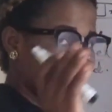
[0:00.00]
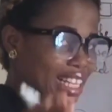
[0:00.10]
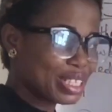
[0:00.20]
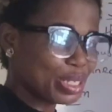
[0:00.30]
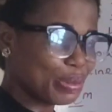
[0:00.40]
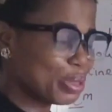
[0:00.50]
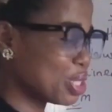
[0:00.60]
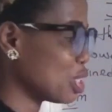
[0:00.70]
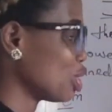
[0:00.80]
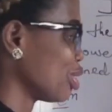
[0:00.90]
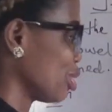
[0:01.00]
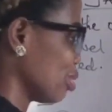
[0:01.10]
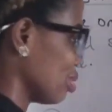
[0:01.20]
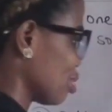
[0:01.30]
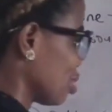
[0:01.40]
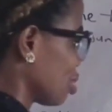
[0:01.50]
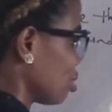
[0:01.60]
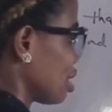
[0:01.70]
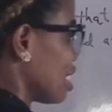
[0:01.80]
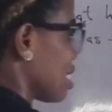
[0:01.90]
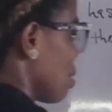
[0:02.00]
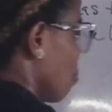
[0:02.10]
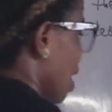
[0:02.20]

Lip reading: the last option, should. Should is a